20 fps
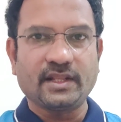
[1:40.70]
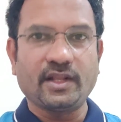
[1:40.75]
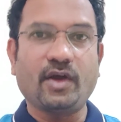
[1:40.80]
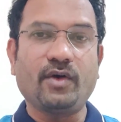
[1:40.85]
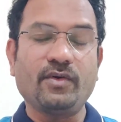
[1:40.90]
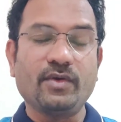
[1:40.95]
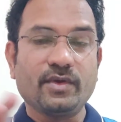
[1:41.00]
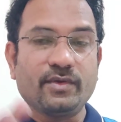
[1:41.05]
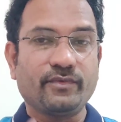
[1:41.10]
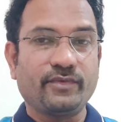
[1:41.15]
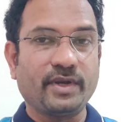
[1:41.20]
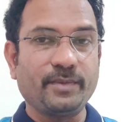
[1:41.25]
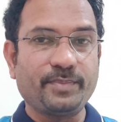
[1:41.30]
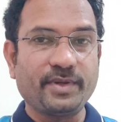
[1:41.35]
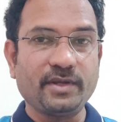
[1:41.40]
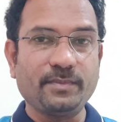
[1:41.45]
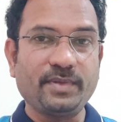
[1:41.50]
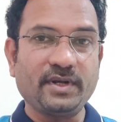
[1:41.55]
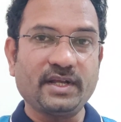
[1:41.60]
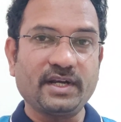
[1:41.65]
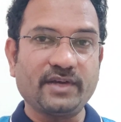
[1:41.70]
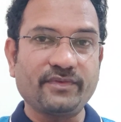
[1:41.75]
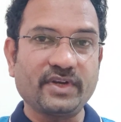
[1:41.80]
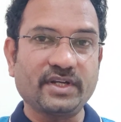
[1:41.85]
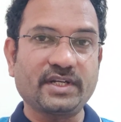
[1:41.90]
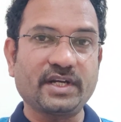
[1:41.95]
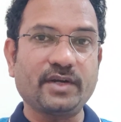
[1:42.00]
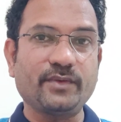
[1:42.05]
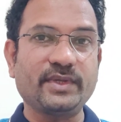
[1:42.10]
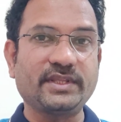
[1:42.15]
Now, when people are
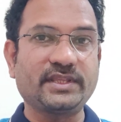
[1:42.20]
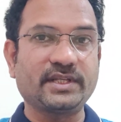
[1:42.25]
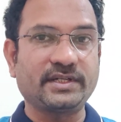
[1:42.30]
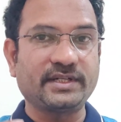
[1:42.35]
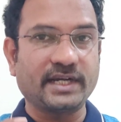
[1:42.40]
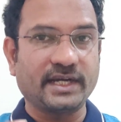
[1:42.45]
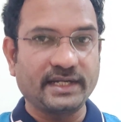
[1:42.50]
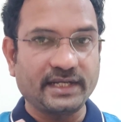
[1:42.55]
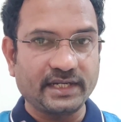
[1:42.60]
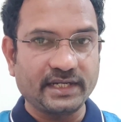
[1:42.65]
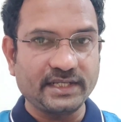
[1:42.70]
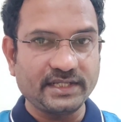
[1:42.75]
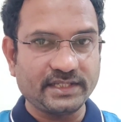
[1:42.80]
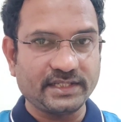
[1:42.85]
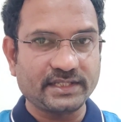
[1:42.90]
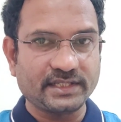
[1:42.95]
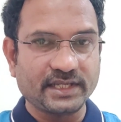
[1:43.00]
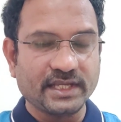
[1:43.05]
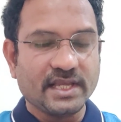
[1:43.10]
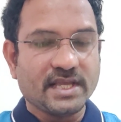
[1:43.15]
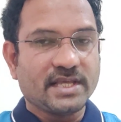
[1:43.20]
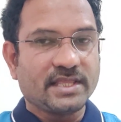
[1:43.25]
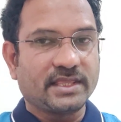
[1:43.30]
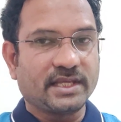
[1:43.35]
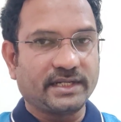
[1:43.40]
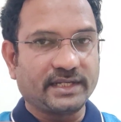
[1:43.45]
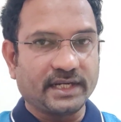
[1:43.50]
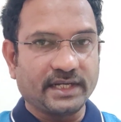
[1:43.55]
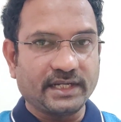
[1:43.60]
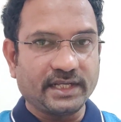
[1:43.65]
affected with the
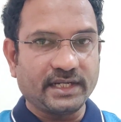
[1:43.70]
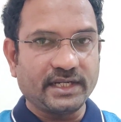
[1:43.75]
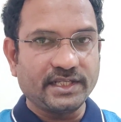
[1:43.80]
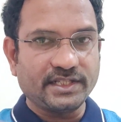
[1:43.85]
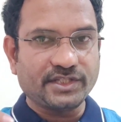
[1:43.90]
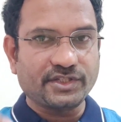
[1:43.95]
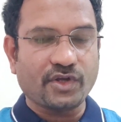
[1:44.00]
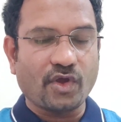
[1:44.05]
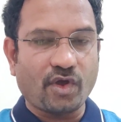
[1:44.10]
tetanus